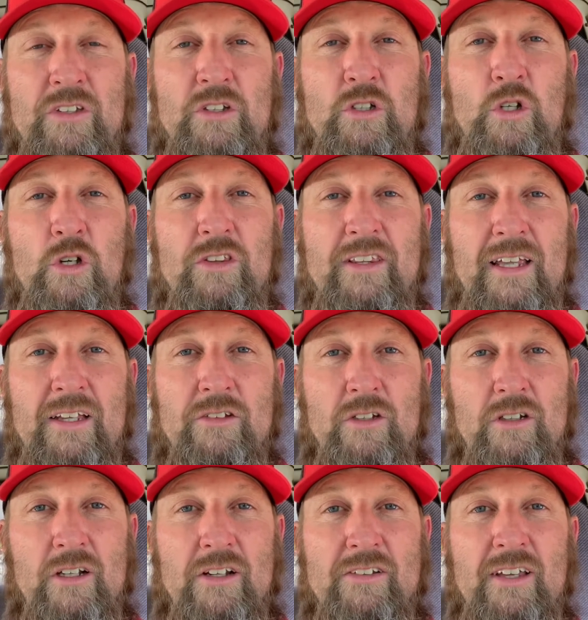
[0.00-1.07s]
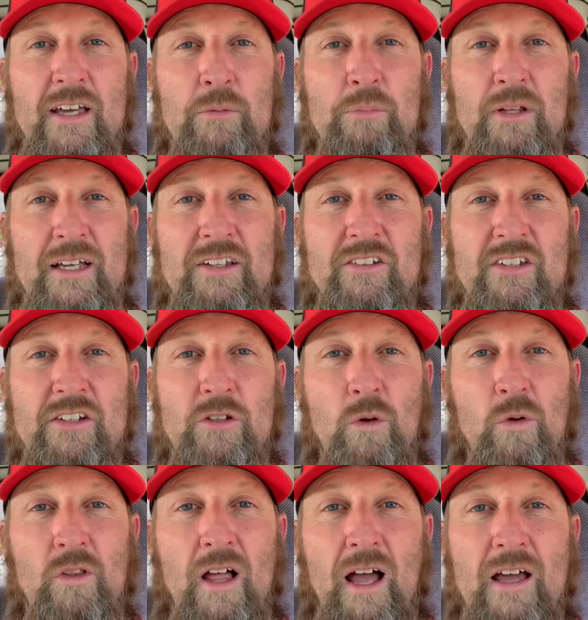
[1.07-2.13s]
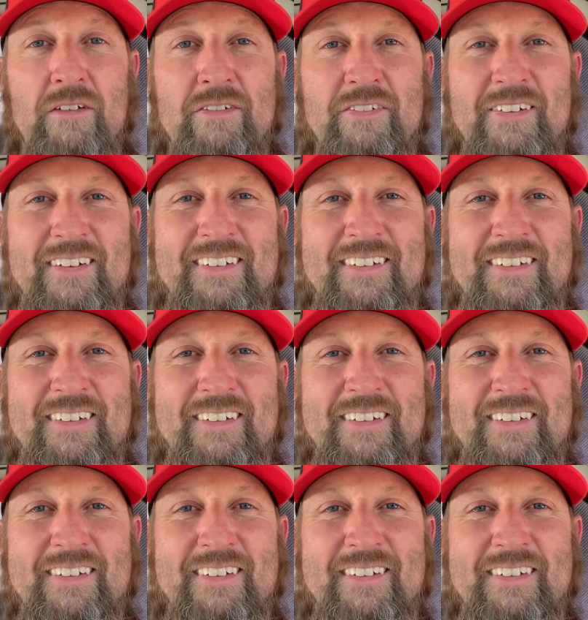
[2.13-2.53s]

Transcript: Good things are going to take place in your life.